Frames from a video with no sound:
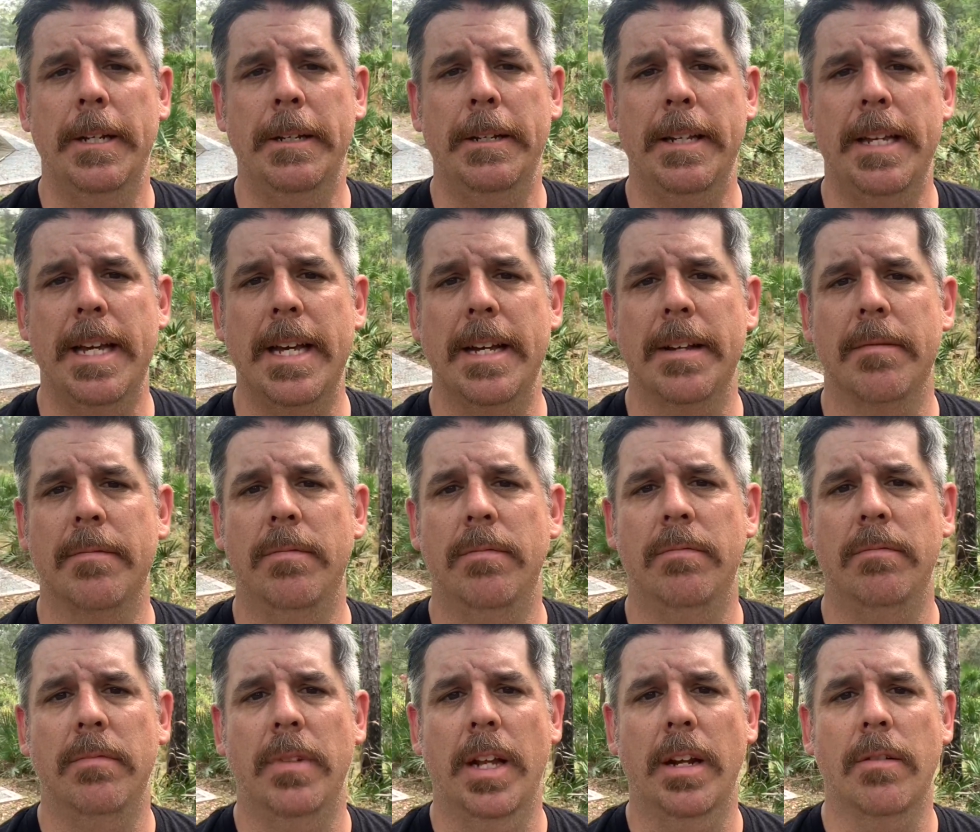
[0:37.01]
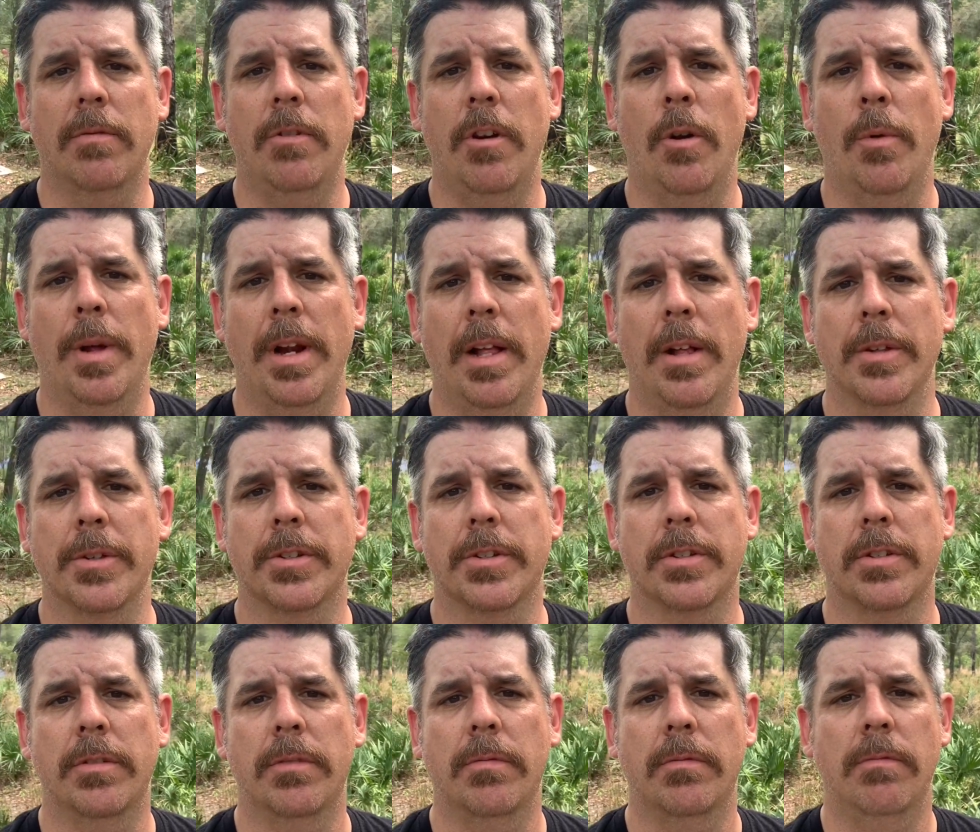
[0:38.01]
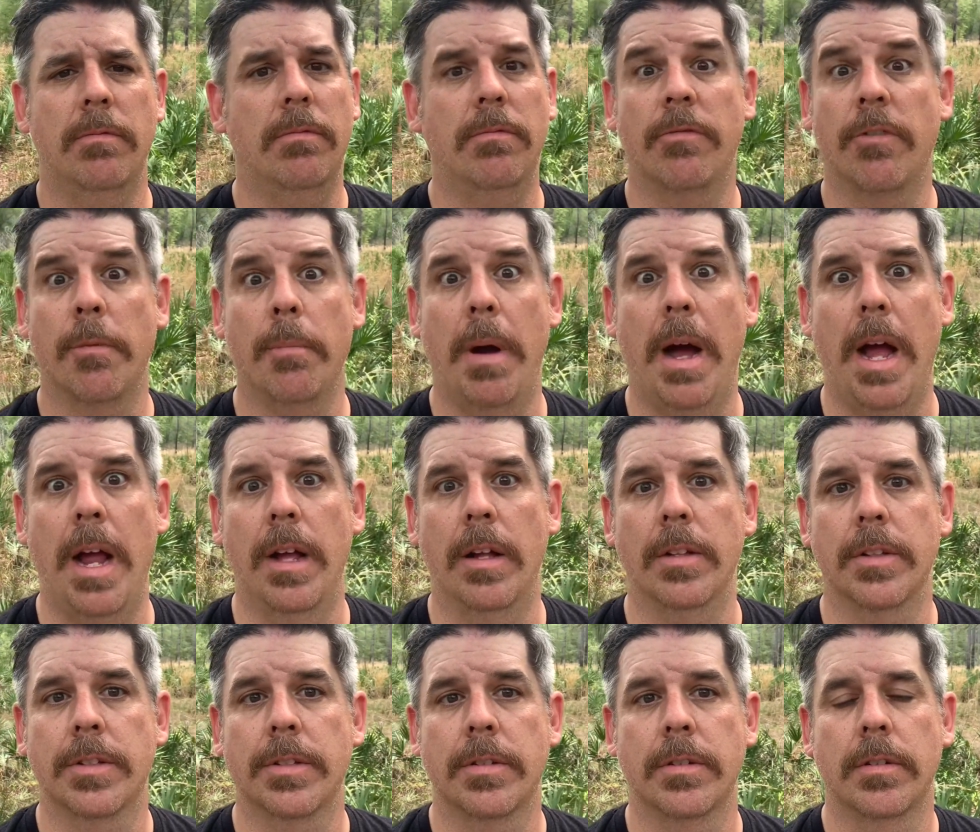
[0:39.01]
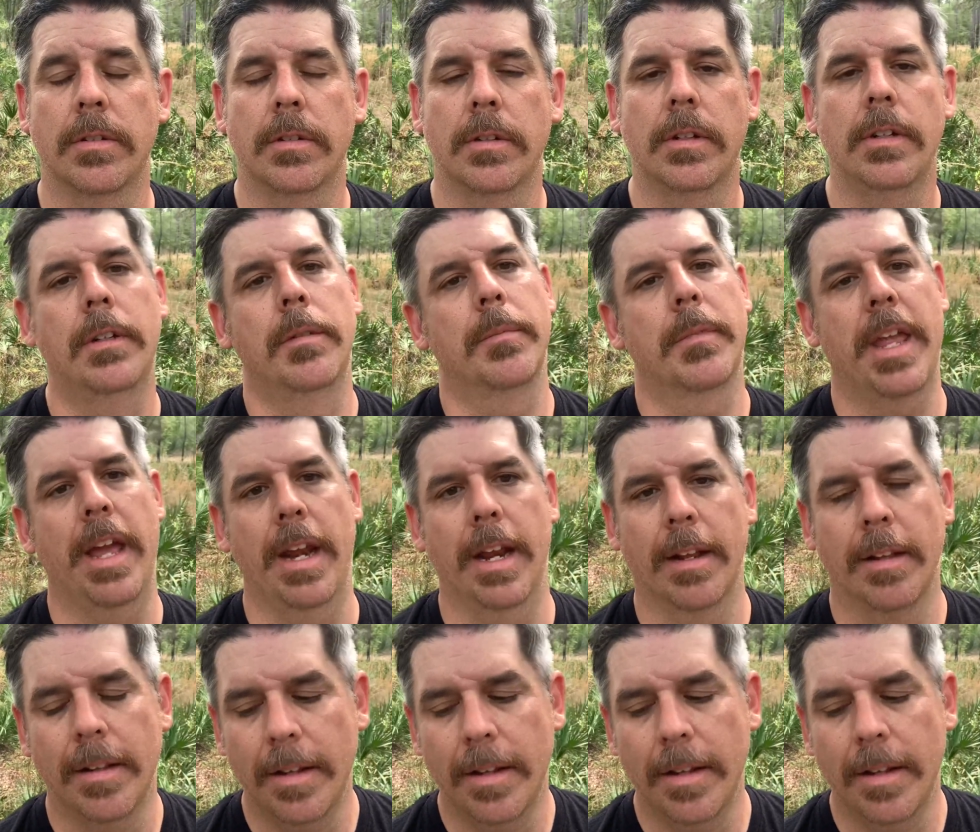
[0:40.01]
yeah, like no one else for miles. Kidding.